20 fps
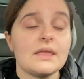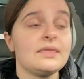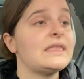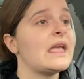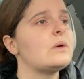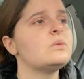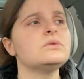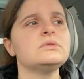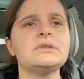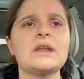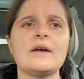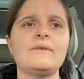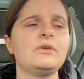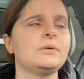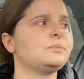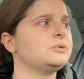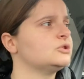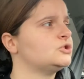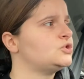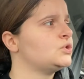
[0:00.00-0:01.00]
They will never
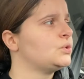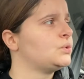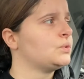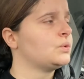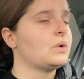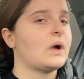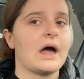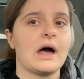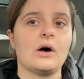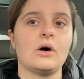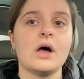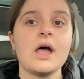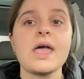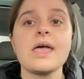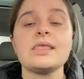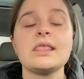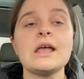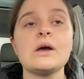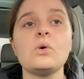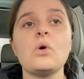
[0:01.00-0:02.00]
put you through hell.
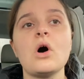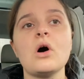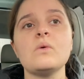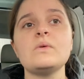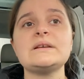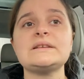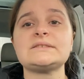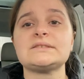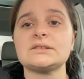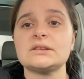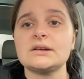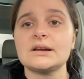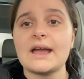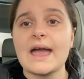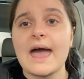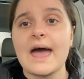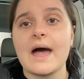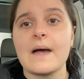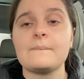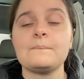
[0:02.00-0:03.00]
They'll always look
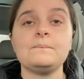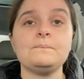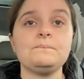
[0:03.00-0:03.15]
at